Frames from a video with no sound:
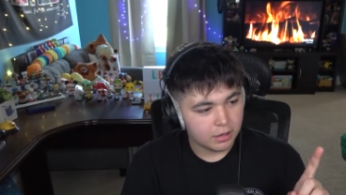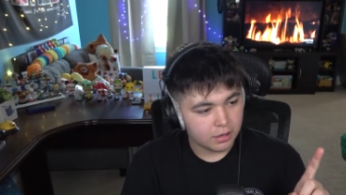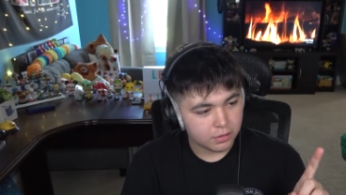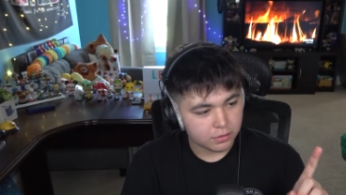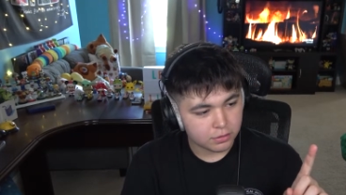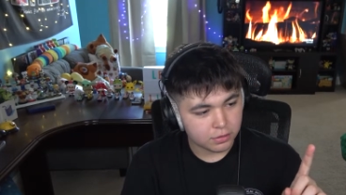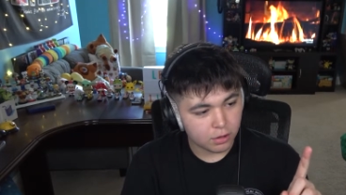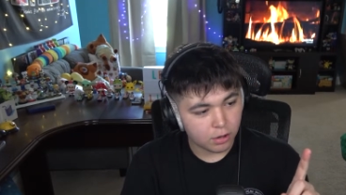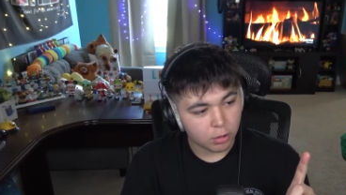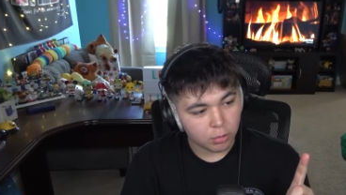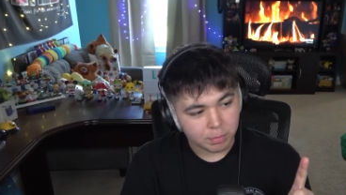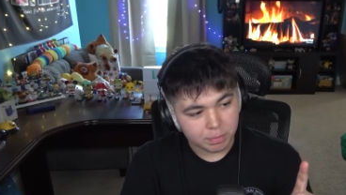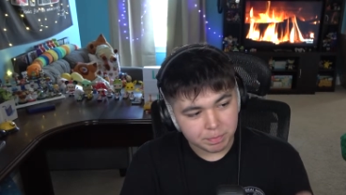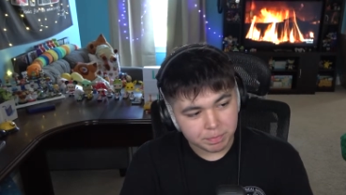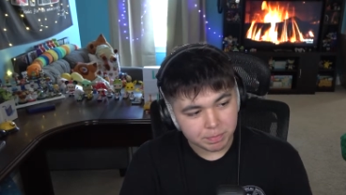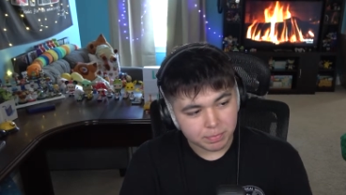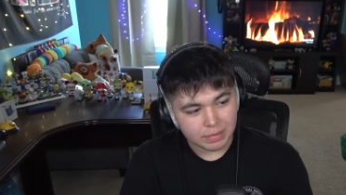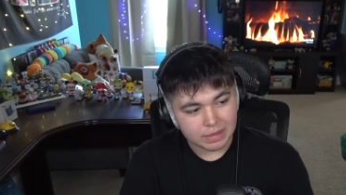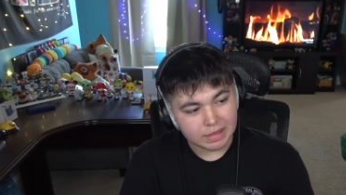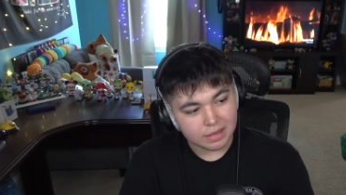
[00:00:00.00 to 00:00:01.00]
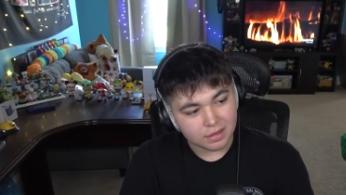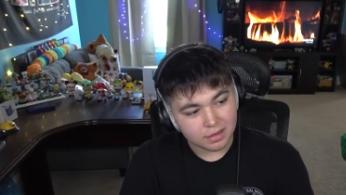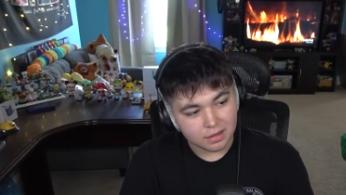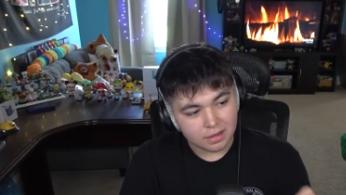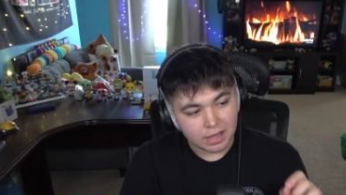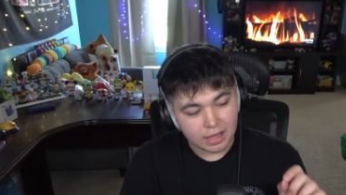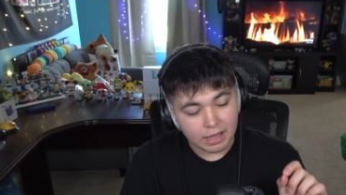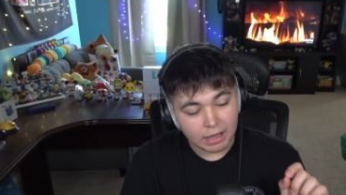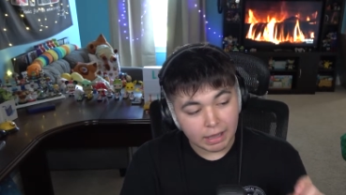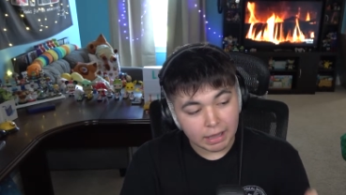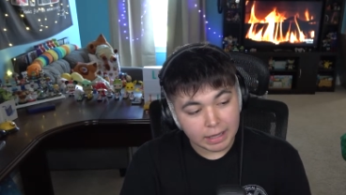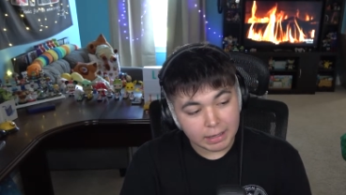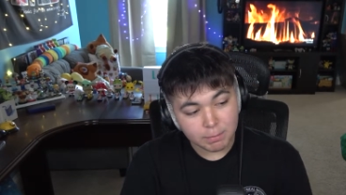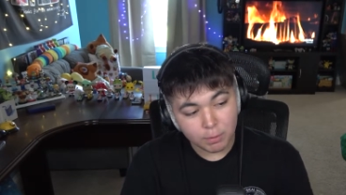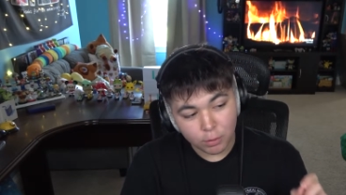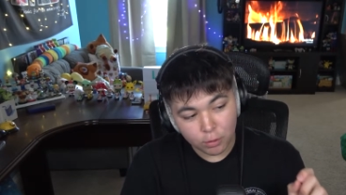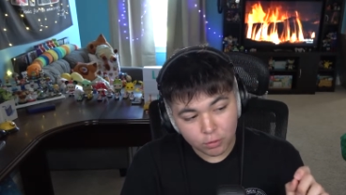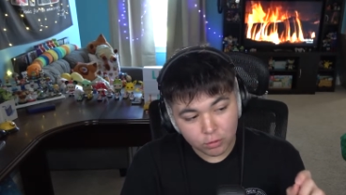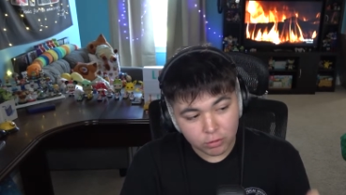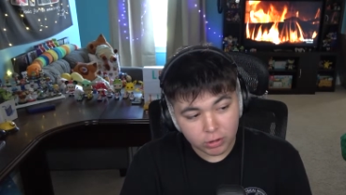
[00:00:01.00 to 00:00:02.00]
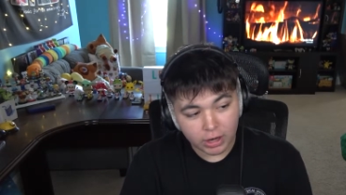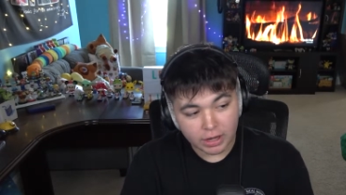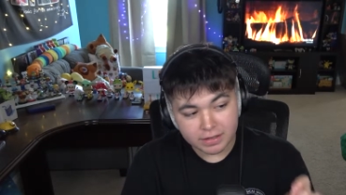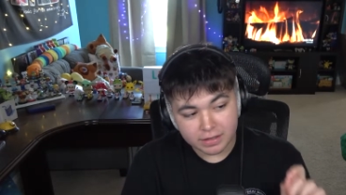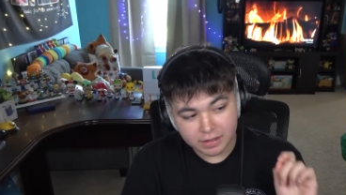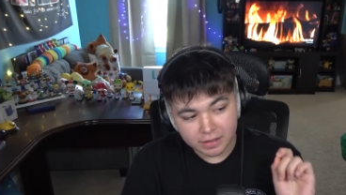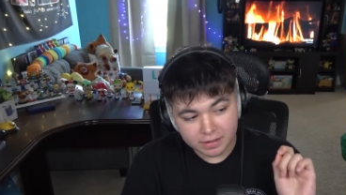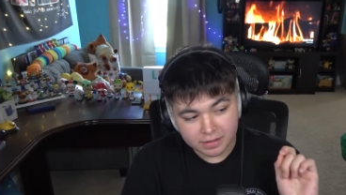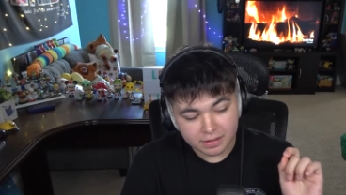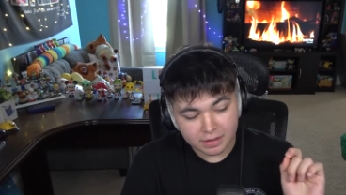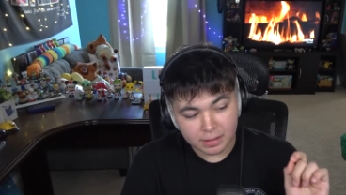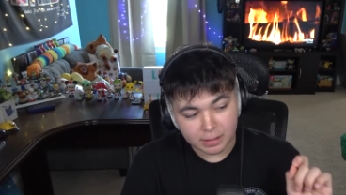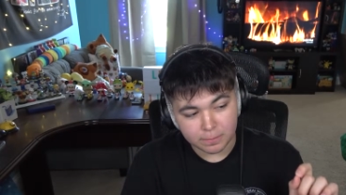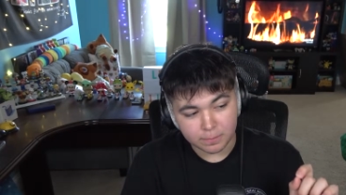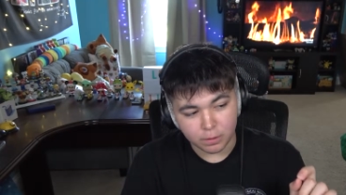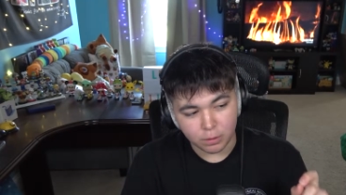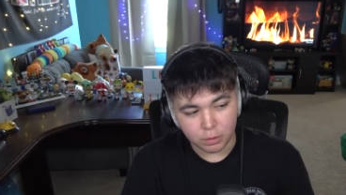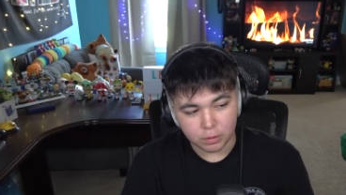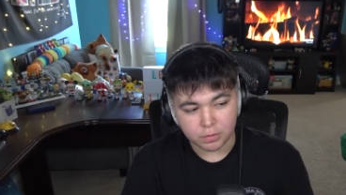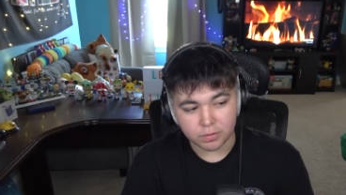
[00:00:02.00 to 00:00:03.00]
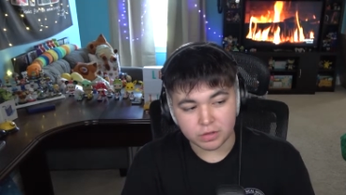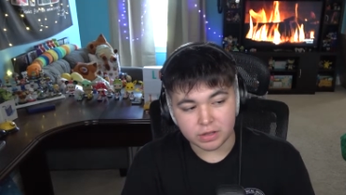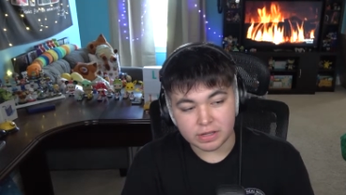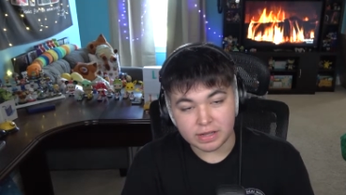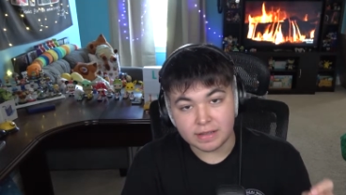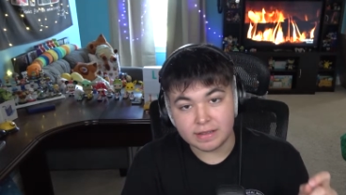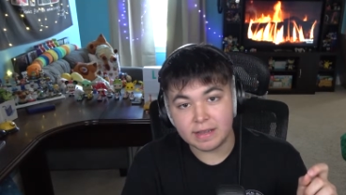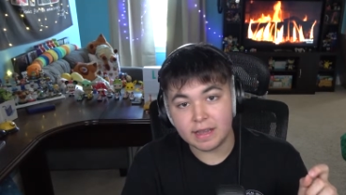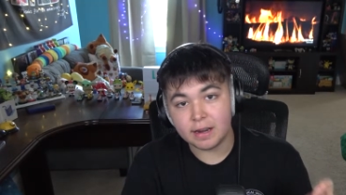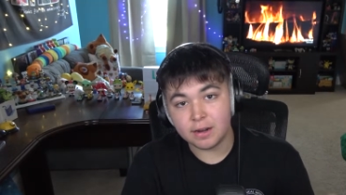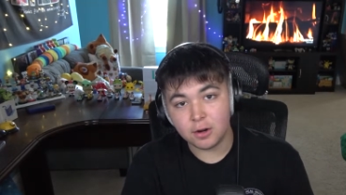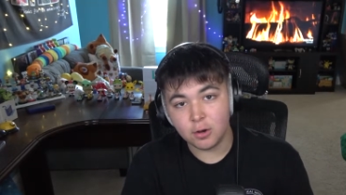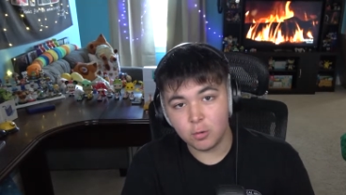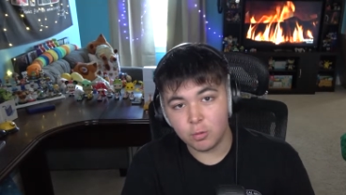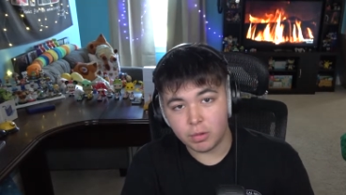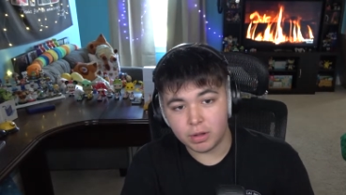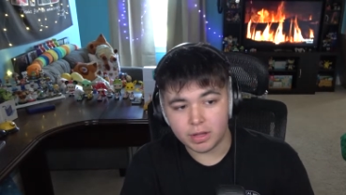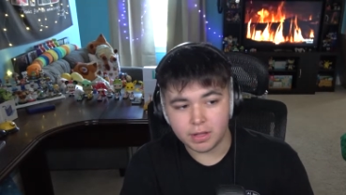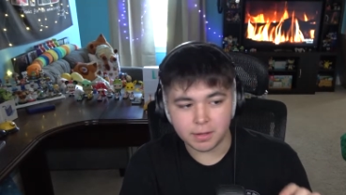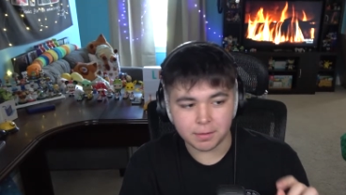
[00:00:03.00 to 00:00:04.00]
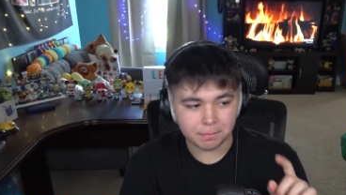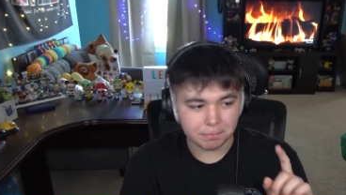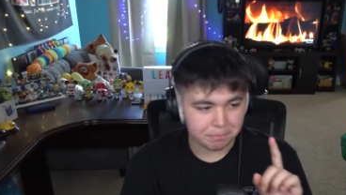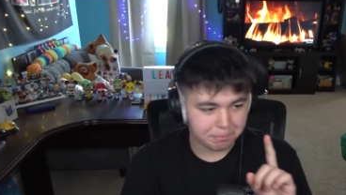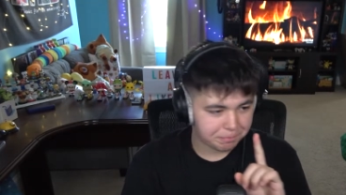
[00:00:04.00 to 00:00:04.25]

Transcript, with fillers: So, Animal Crossing City Folk for the Nintendo Wii